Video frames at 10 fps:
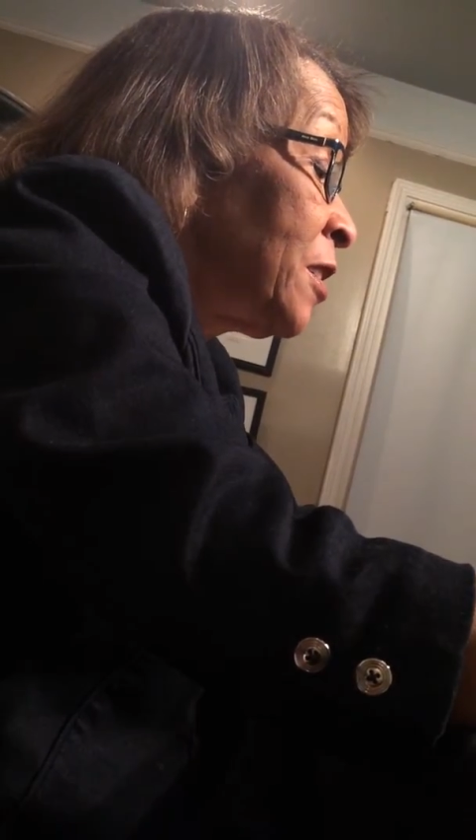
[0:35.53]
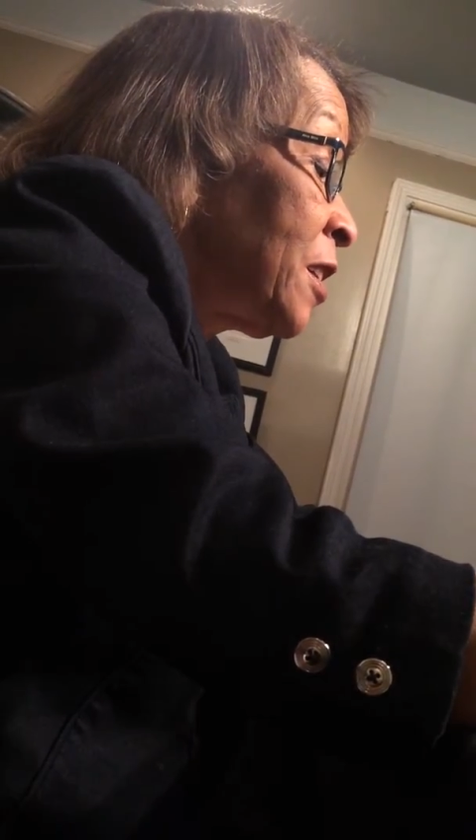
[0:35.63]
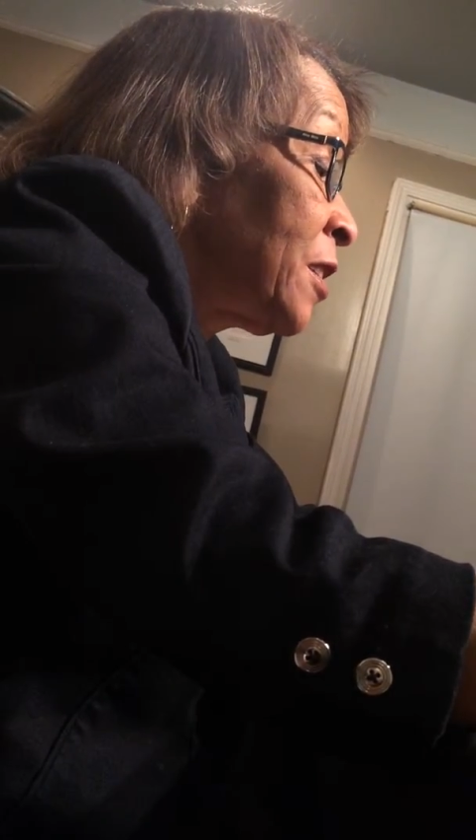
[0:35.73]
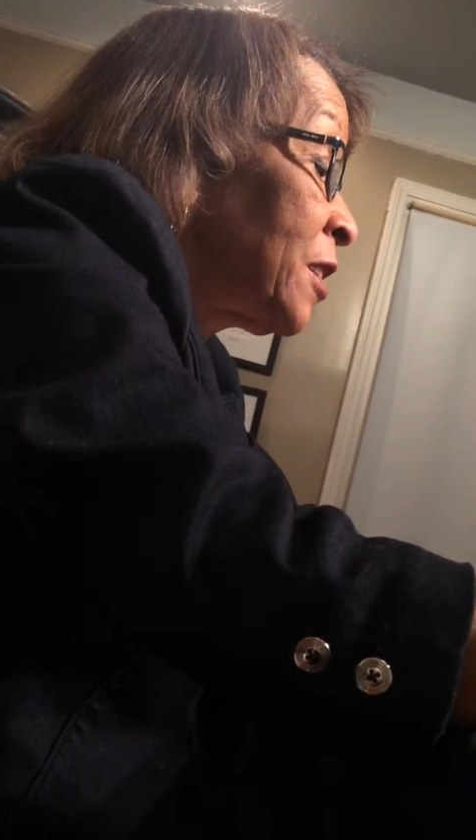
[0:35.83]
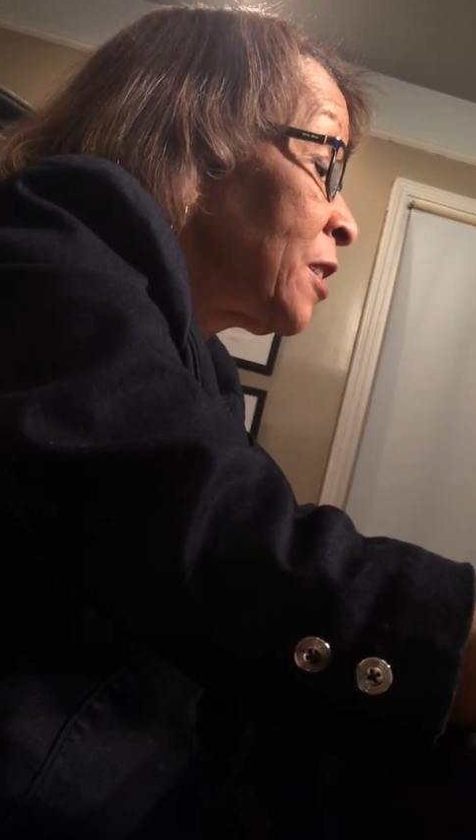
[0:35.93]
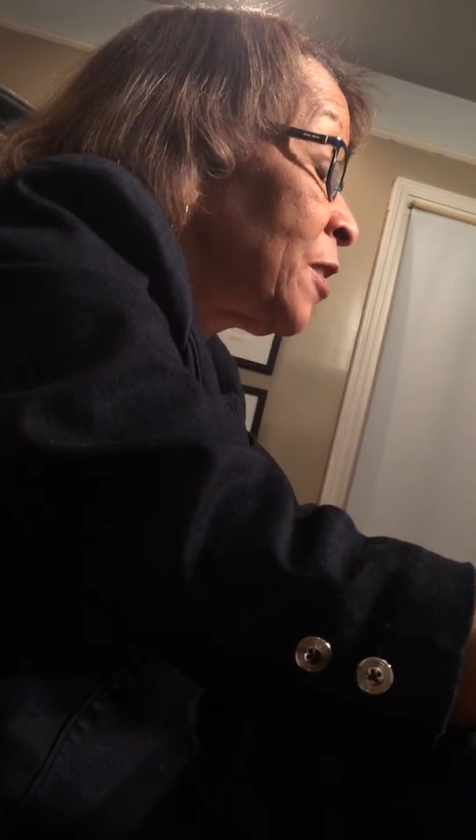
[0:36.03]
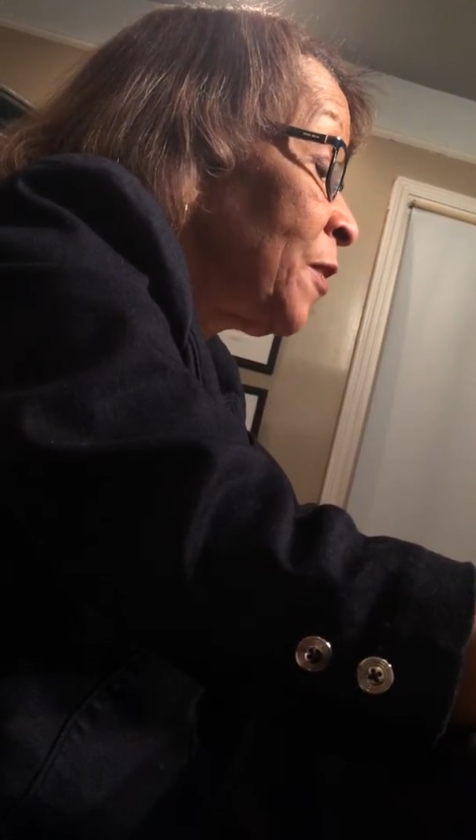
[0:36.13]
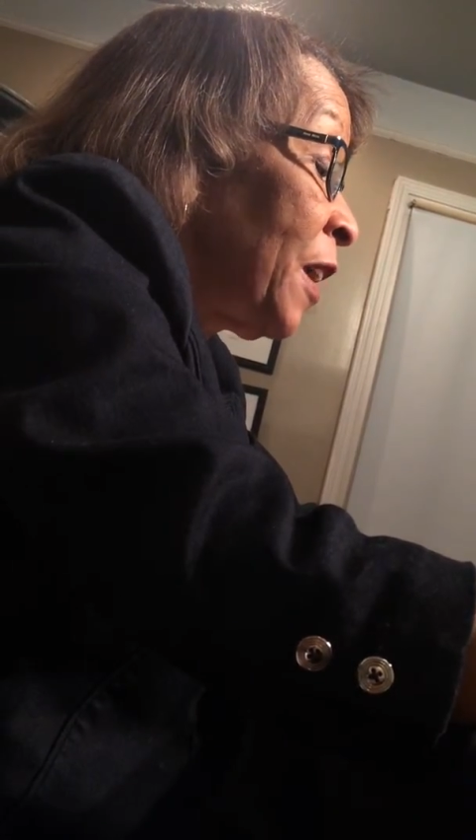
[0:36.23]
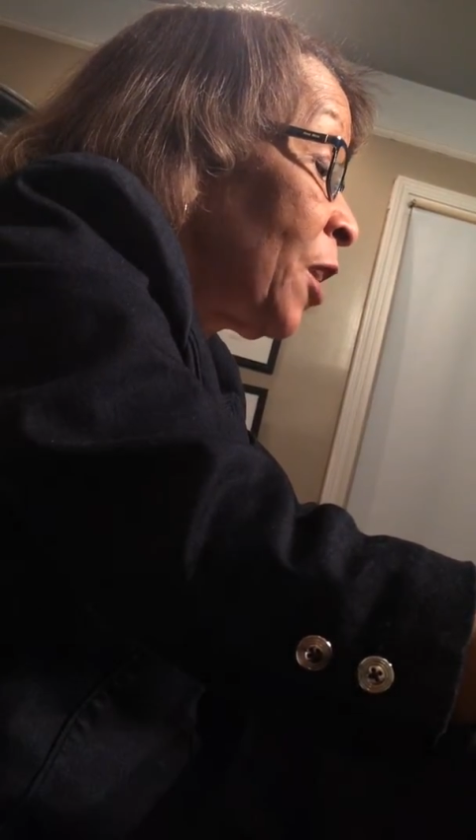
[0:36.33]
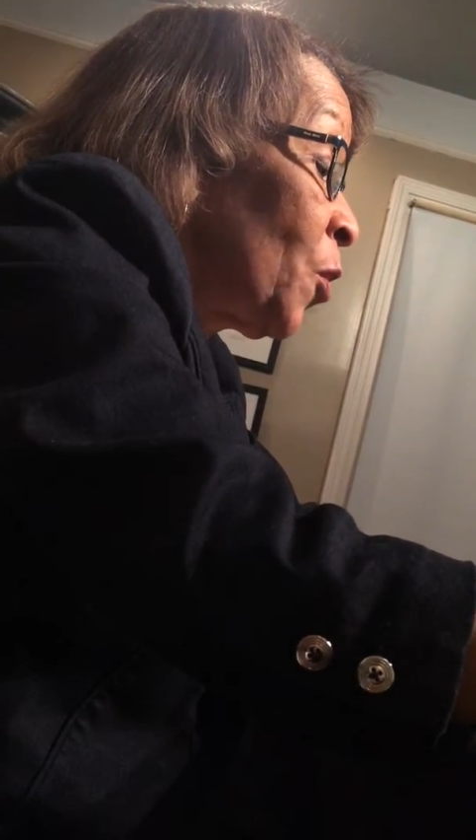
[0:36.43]
Dozens
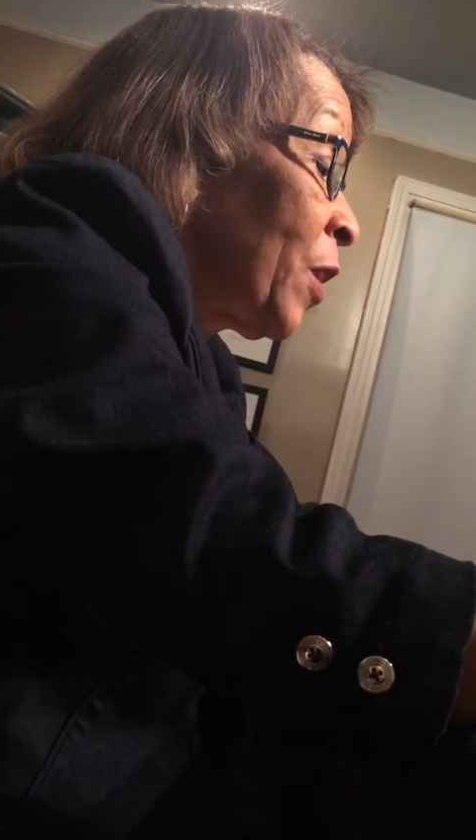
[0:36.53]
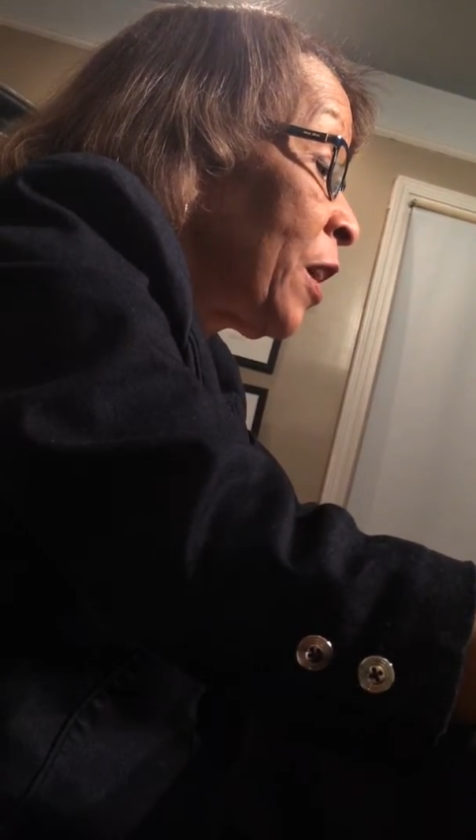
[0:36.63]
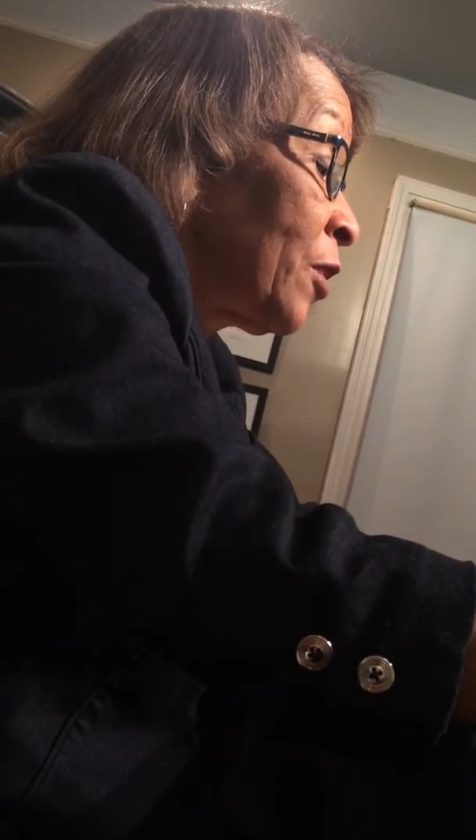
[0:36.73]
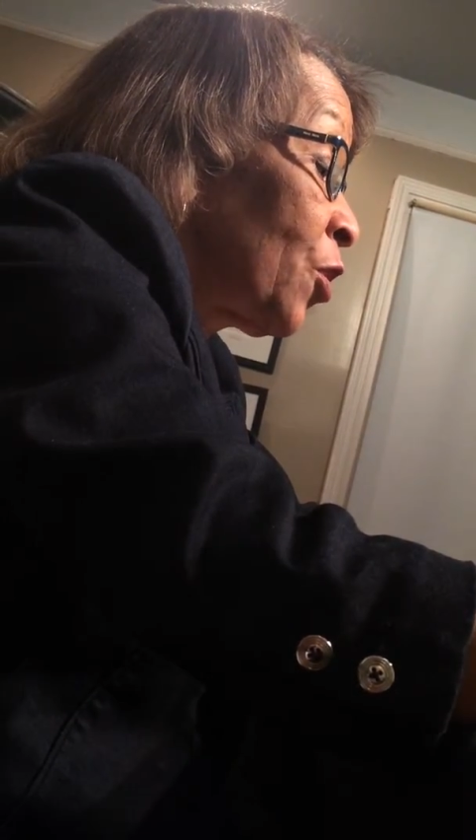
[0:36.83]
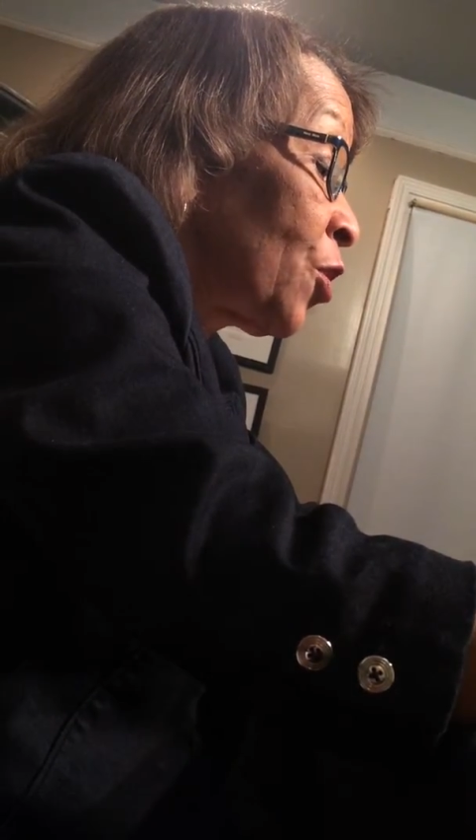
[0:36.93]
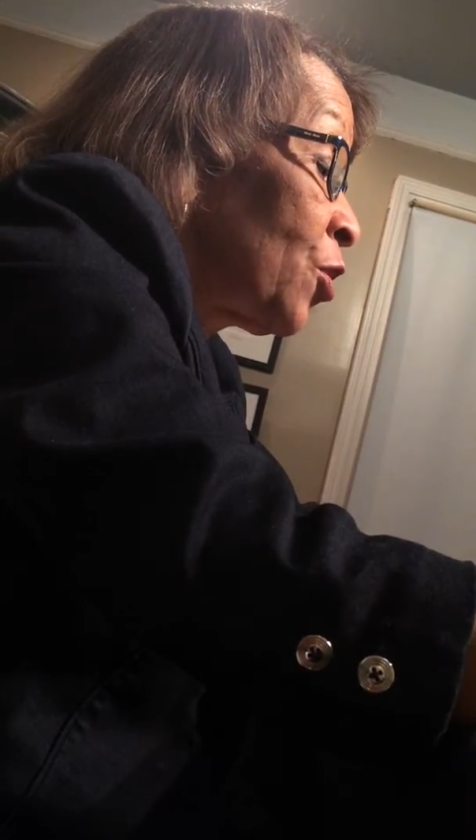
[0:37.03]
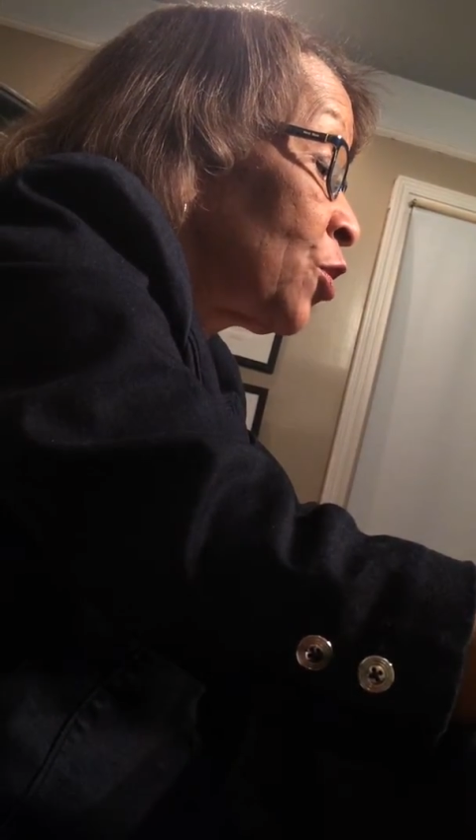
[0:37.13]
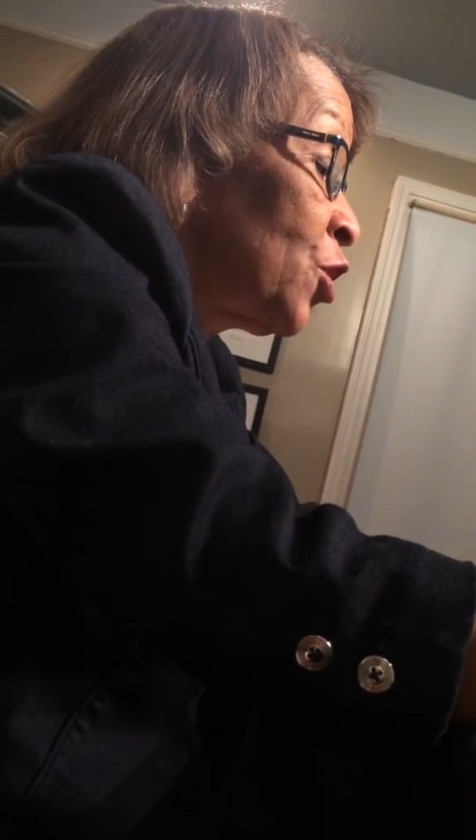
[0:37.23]
of yellowing and curled